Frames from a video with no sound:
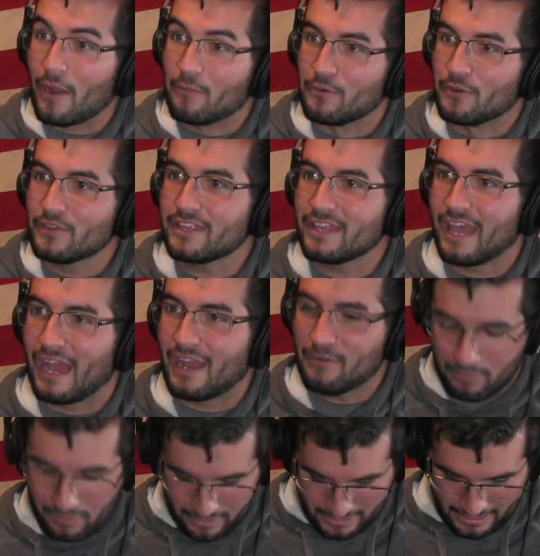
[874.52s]
No, I
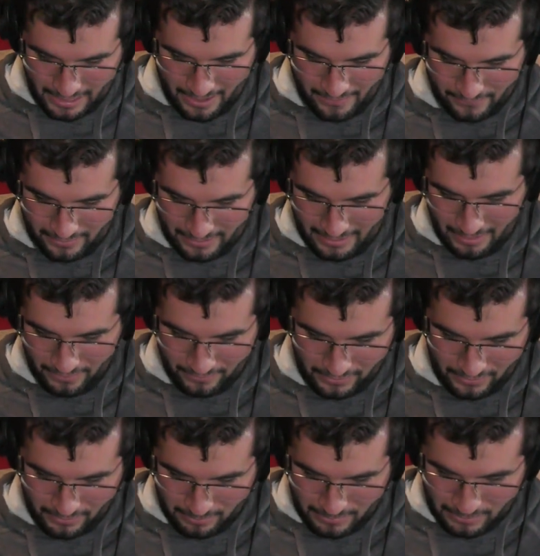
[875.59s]
really haven't.
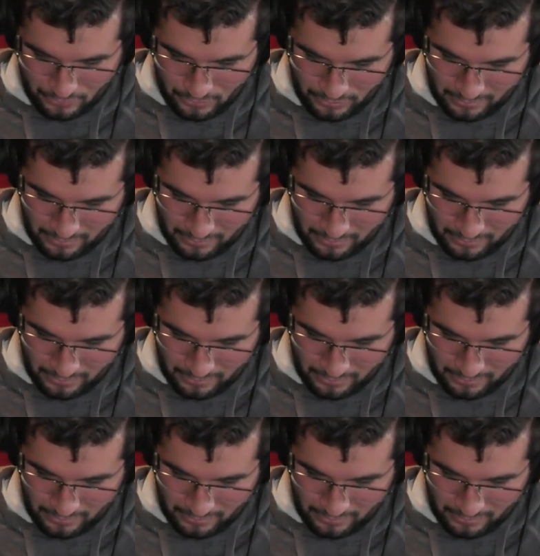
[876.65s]
Now that you